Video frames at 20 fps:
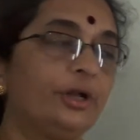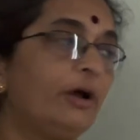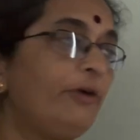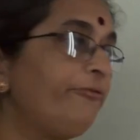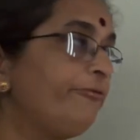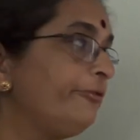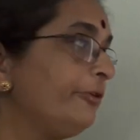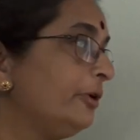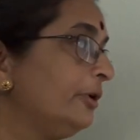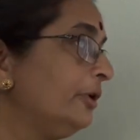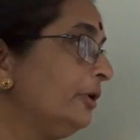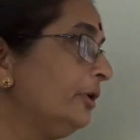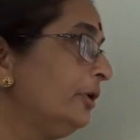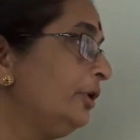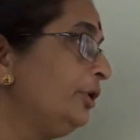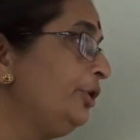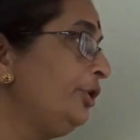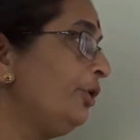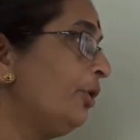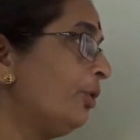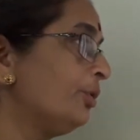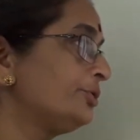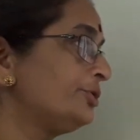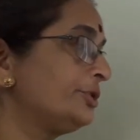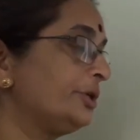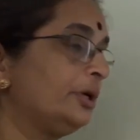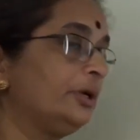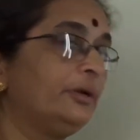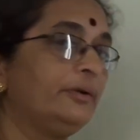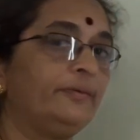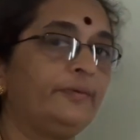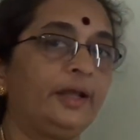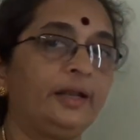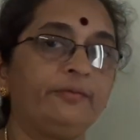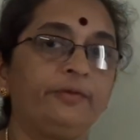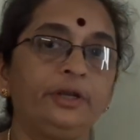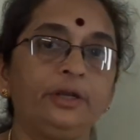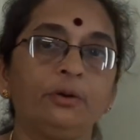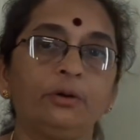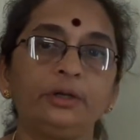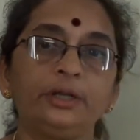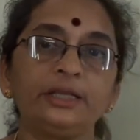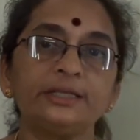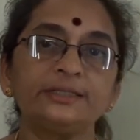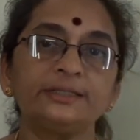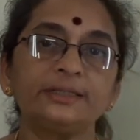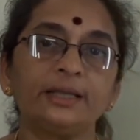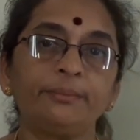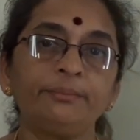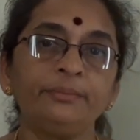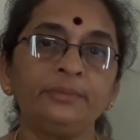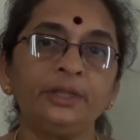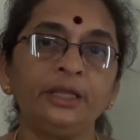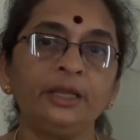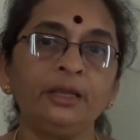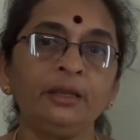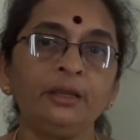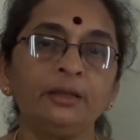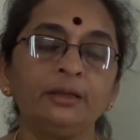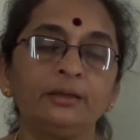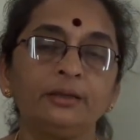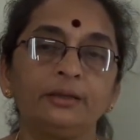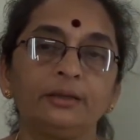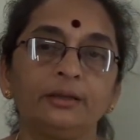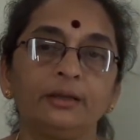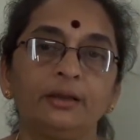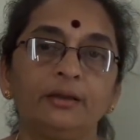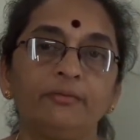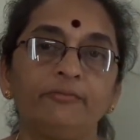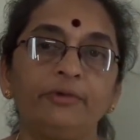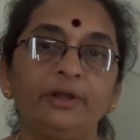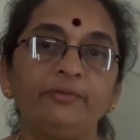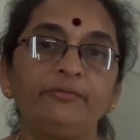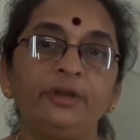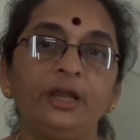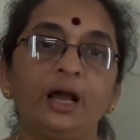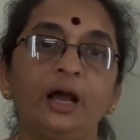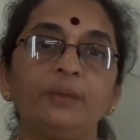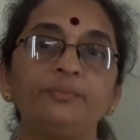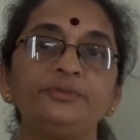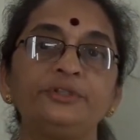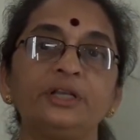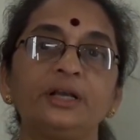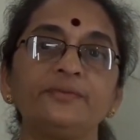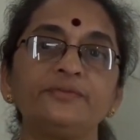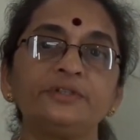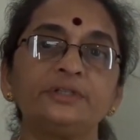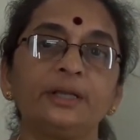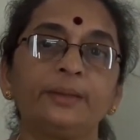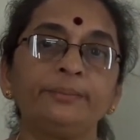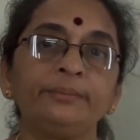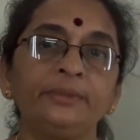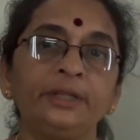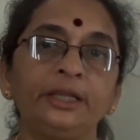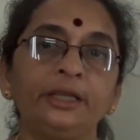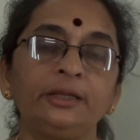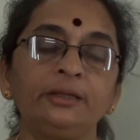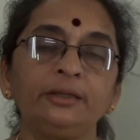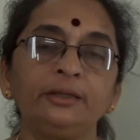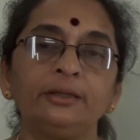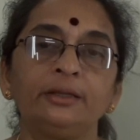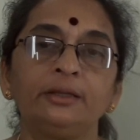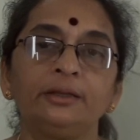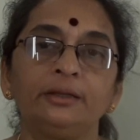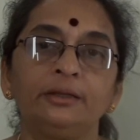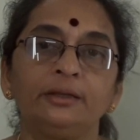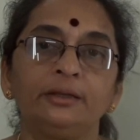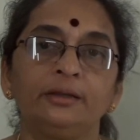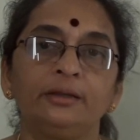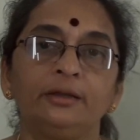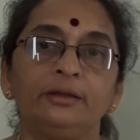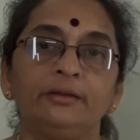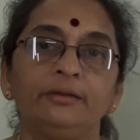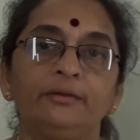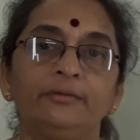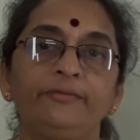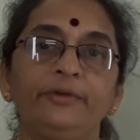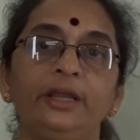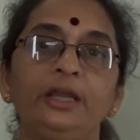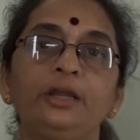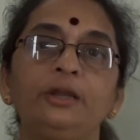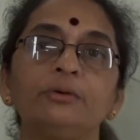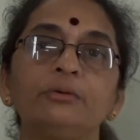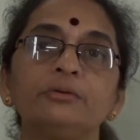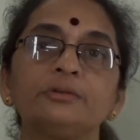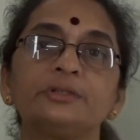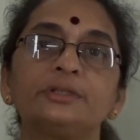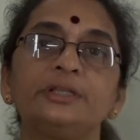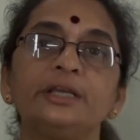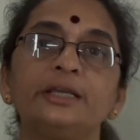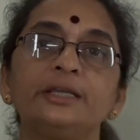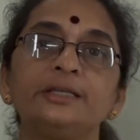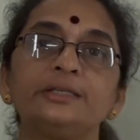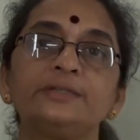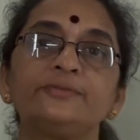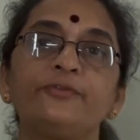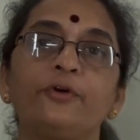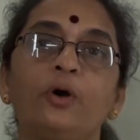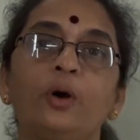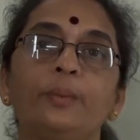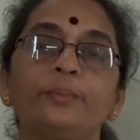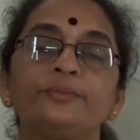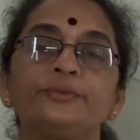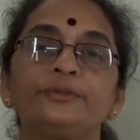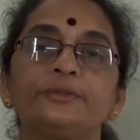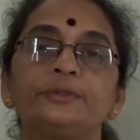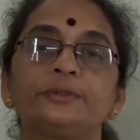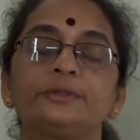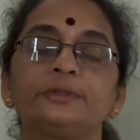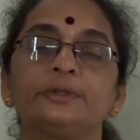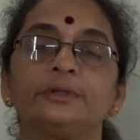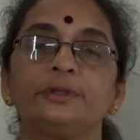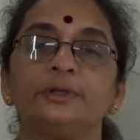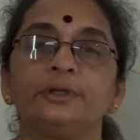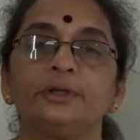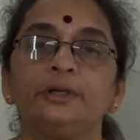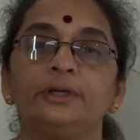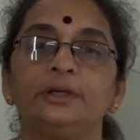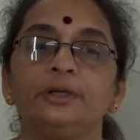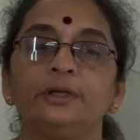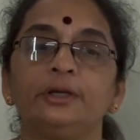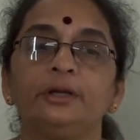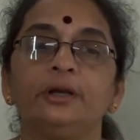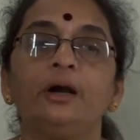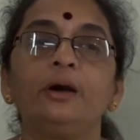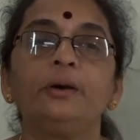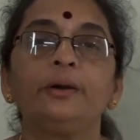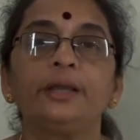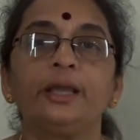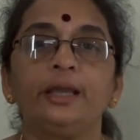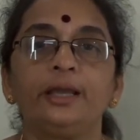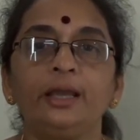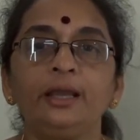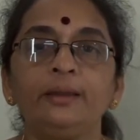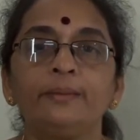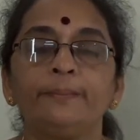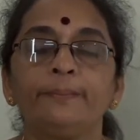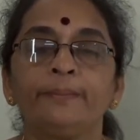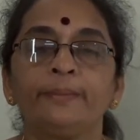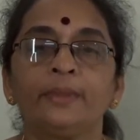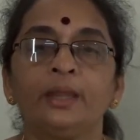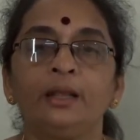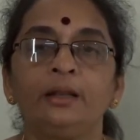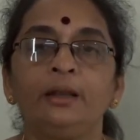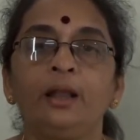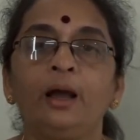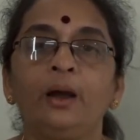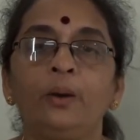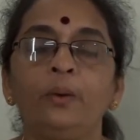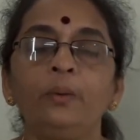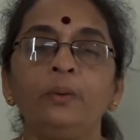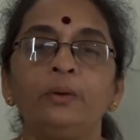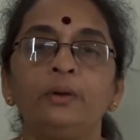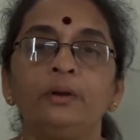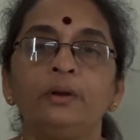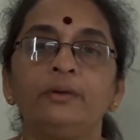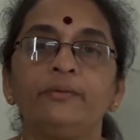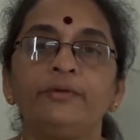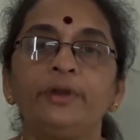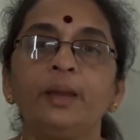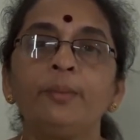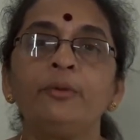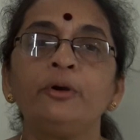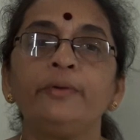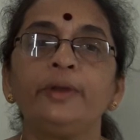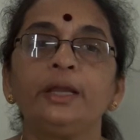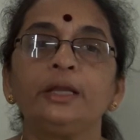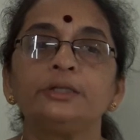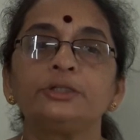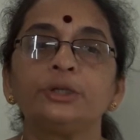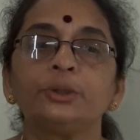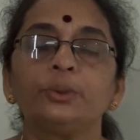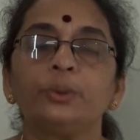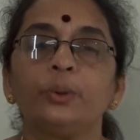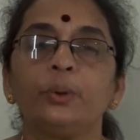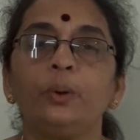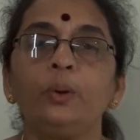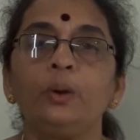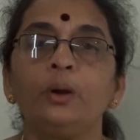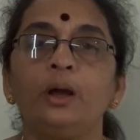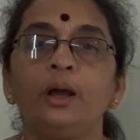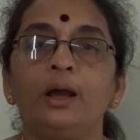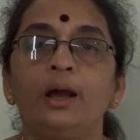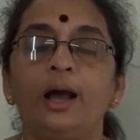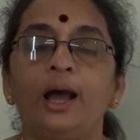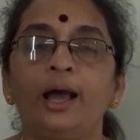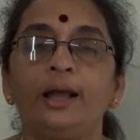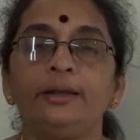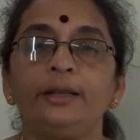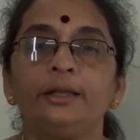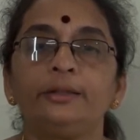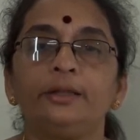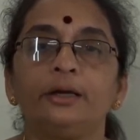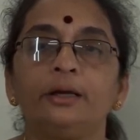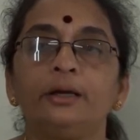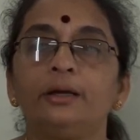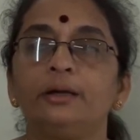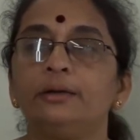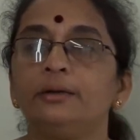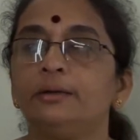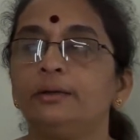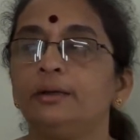of note. When we notice something, when we observe something, we use these forms. Okay, now we are moving to another